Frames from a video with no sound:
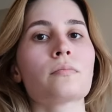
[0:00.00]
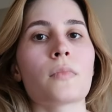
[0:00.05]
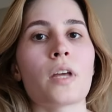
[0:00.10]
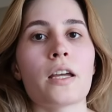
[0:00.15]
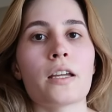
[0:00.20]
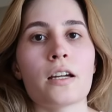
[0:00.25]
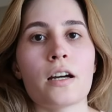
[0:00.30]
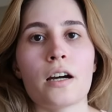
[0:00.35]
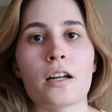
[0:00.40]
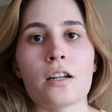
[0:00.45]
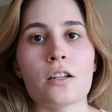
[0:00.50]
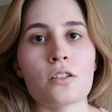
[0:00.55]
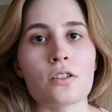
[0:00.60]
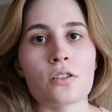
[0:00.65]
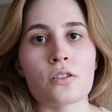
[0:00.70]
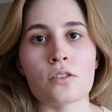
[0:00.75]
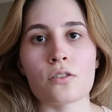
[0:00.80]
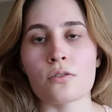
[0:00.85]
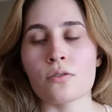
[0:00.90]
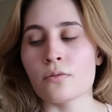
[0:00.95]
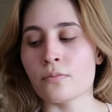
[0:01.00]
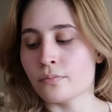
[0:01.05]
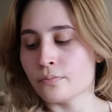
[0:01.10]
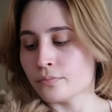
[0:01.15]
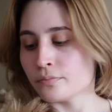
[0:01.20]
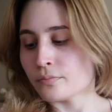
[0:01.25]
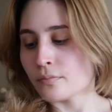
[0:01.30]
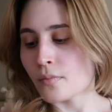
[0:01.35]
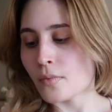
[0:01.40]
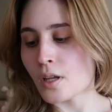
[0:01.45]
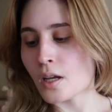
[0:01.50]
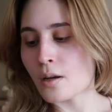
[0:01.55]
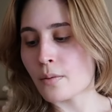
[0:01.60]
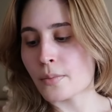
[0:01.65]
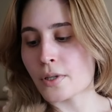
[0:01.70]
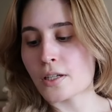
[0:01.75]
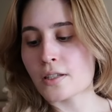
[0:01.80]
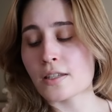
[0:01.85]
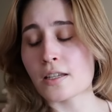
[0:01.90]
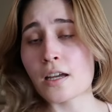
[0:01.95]
I cut it too um,
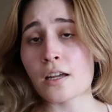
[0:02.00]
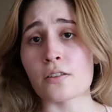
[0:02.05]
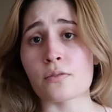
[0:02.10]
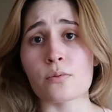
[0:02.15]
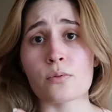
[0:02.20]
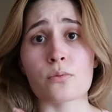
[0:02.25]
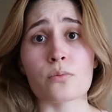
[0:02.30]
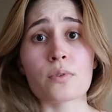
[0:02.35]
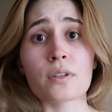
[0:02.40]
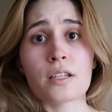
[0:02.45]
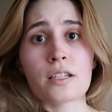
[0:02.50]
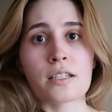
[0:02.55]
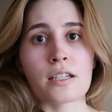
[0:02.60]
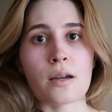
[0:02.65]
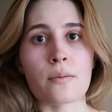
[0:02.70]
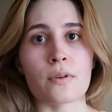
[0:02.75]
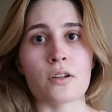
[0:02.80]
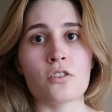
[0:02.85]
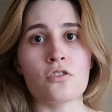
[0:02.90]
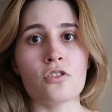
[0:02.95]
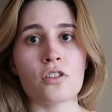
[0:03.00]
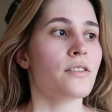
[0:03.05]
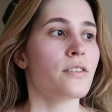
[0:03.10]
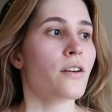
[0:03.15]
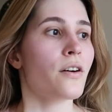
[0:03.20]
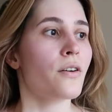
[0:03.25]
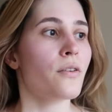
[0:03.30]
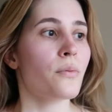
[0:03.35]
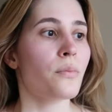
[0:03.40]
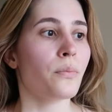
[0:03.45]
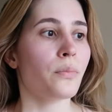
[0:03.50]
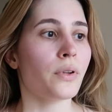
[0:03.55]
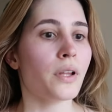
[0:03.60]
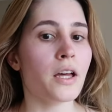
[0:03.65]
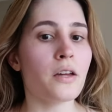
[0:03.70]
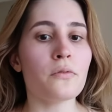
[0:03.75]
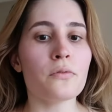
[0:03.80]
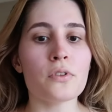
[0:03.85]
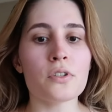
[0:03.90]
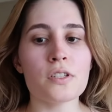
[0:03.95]
because the ends were really damaged. So
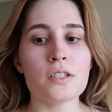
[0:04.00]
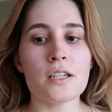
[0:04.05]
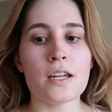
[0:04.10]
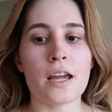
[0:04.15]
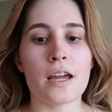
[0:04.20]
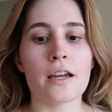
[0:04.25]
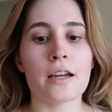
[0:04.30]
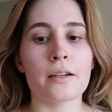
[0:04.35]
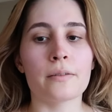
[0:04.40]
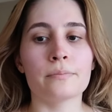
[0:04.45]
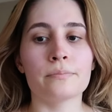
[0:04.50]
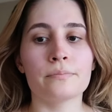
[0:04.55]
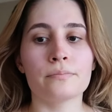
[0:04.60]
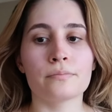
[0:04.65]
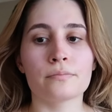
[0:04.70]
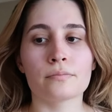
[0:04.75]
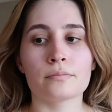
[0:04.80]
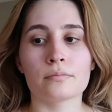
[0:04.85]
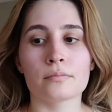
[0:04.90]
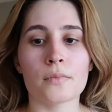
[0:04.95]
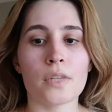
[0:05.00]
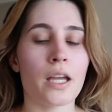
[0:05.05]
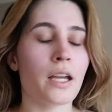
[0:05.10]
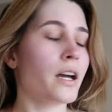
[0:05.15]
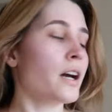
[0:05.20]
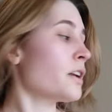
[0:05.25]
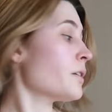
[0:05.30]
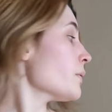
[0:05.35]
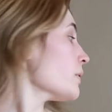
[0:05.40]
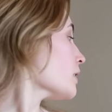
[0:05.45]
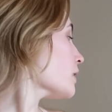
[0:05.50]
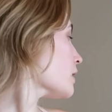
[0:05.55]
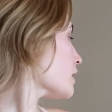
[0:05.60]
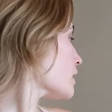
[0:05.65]
plan for today, I kind of want